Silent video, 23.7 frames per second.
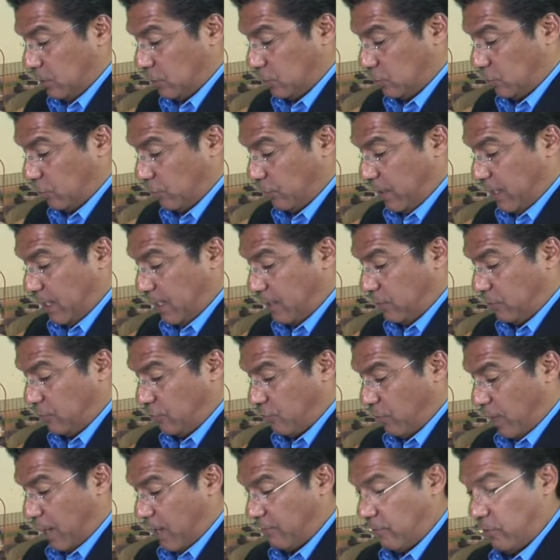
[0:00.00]
So then the
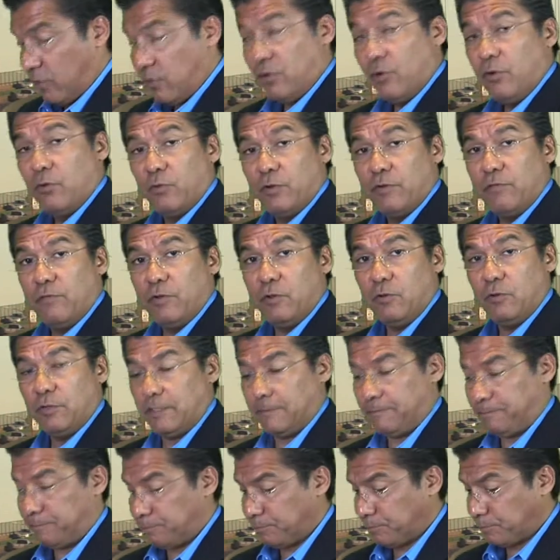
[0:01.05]
driver reviewed it.